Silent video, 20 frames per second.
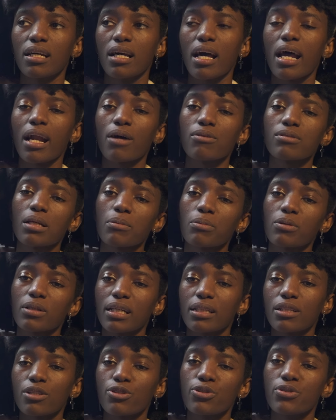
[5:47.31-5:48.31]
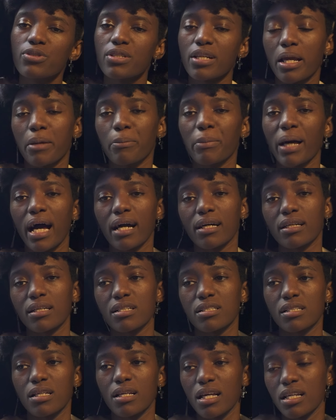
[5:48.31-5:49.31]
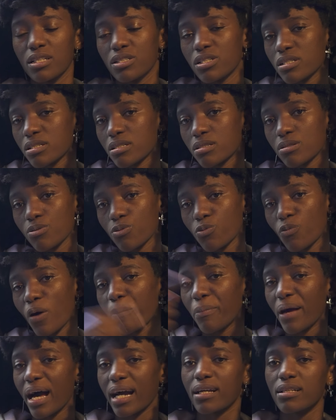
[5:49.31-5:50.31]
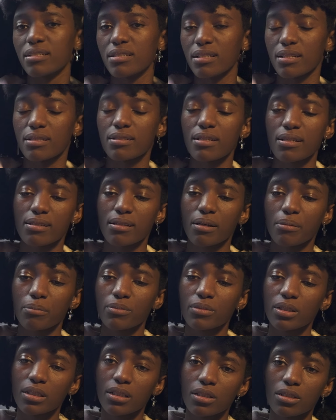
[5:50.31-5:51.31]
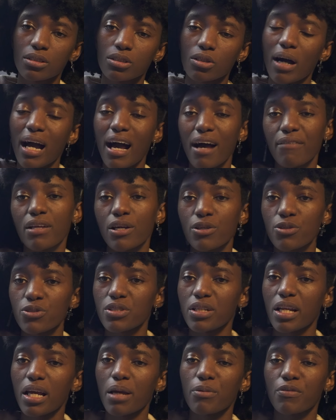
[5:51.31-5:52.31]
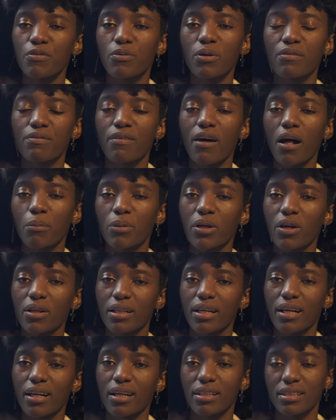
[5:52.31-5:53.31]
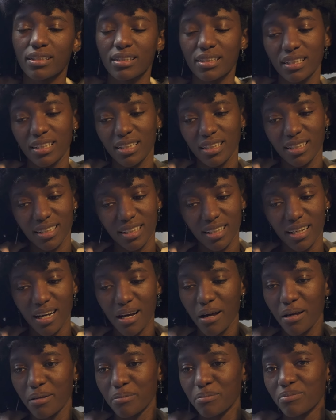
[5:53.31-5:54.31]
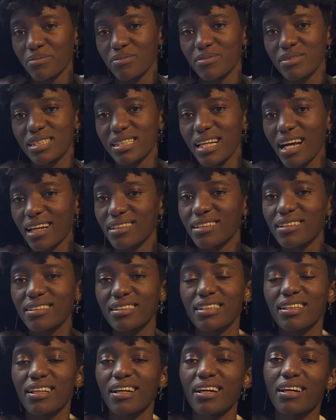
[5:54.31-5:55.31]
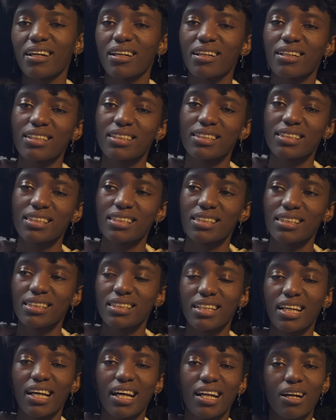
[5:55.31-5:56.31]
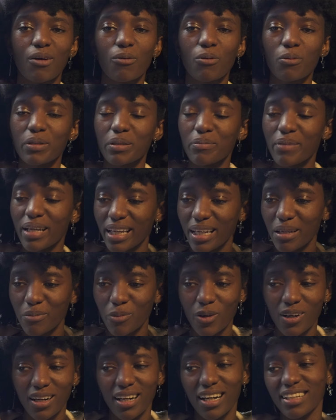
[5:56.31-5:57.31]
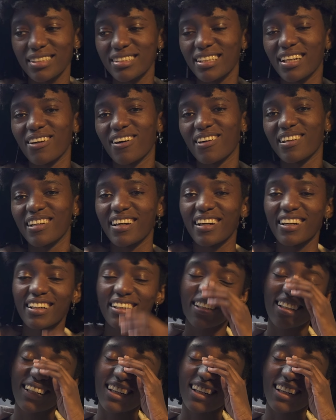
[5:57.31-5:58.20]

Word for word: And I was able to get the username back because it, it just went back into the system. So I have that username if you want to follow me on there. I'm technically there and I will be making more content on there.